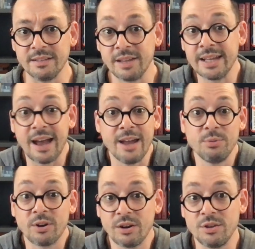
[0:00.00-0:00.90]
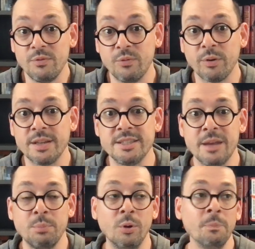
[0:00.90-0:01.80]
Like I would argue, for
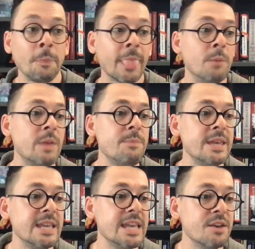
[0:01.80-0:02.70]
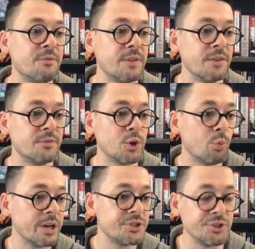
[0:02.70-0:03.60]
example, maybe if the
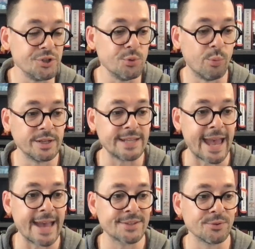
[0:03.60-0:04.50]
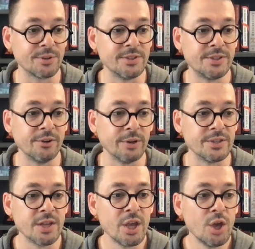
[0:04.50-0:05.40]
question you want to ask or consider
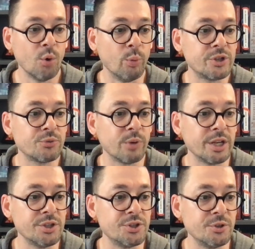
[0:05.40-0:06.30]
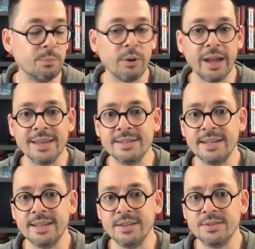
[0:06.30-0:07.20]
is which running shoe brand
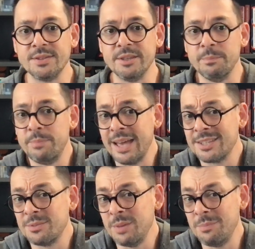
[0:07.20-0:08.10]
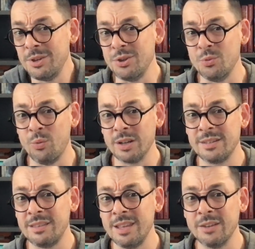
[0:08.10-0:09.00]
is the best, maybe you want to
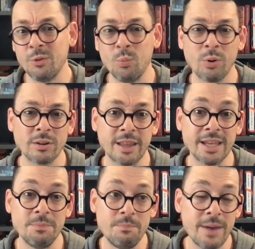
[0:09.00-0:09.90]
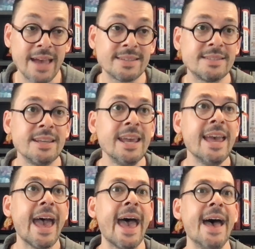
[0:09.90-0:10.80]
think of a word like best
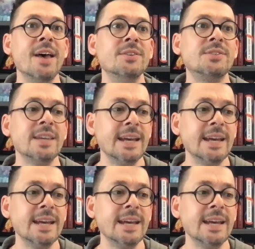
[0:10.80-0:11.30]
as